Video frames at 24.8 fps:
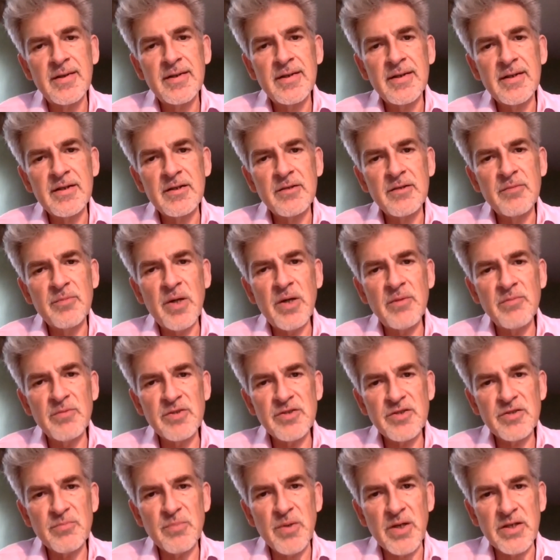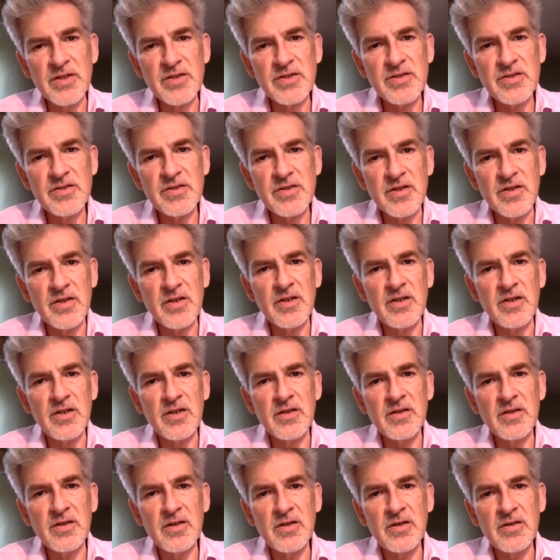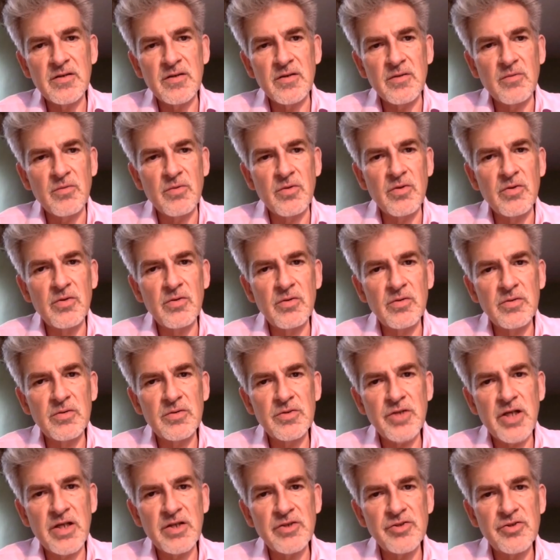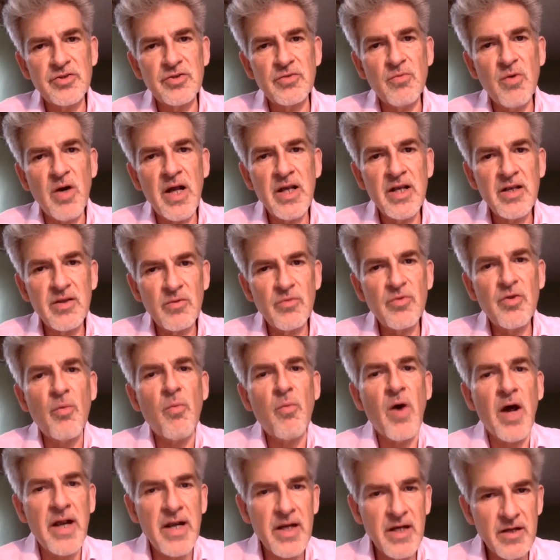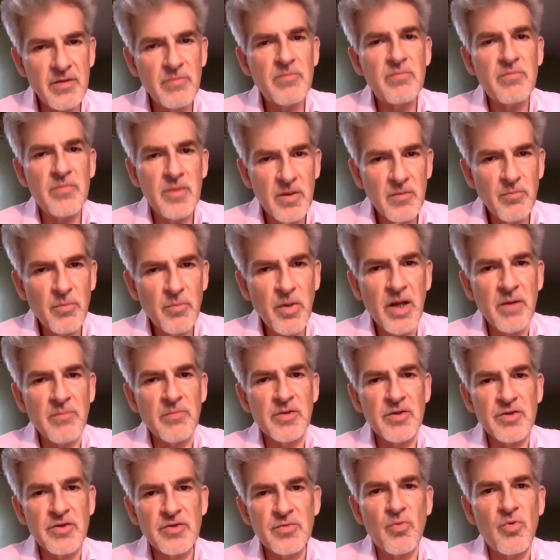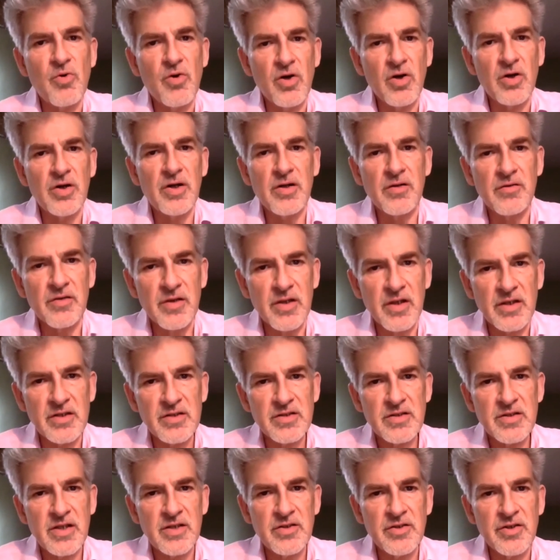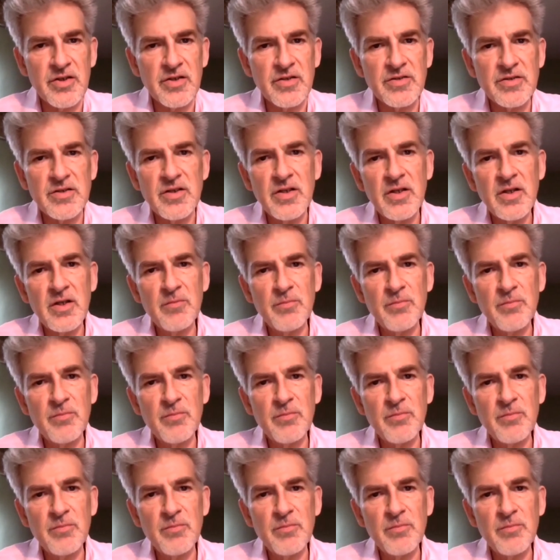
in the payment space, that will change the way payments work in the next 10 years,